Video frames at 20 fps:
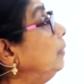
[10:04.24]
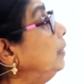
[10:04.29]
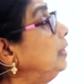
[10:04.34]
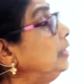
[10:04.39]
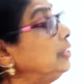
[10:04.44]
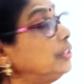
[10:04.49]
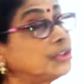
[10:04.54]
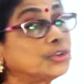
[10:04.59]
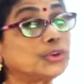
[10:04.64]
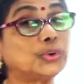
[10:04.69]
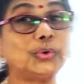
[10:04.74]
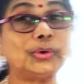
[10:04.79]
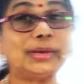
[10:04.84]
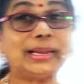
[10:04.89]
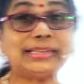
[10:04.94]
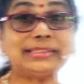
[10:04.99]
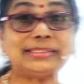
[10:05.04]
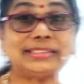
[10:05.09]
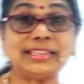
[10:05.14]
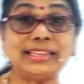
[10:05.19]
first row,
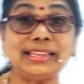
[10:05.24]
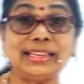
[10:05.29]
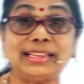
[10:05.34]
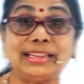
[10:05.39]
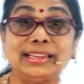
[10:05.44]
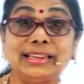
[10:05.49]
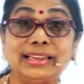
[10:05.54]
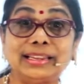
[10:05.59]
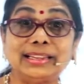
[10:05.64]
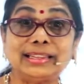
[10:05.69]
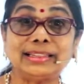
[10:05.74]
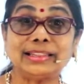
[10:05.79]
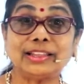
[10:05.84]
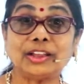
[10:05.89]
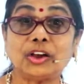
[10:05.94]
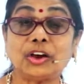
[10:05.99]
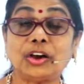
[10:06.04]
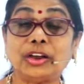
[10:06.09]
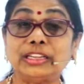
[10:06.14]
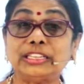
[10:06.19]
let's see. The
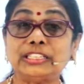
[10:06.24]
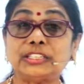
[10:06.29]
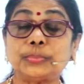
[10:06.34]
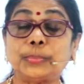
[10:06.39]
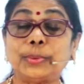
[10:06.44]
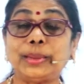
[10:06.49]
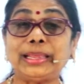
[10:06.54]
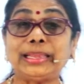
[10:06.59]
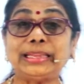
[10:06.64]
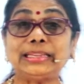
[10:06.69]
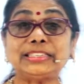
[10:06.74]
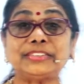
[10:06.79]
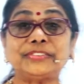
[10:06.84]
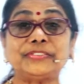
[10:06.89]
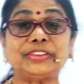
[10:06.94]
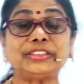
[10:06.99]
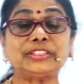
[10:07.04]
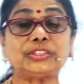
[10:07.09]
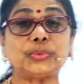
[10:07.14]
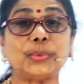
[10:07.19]
coins, please.
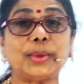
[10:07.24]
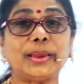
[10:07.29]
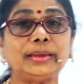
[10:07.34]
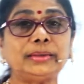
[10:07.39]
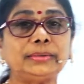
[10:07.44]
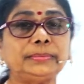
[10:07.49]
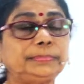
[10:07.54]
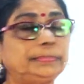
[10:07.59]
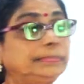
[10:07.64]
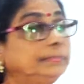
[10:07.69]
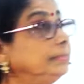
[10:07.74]
First one.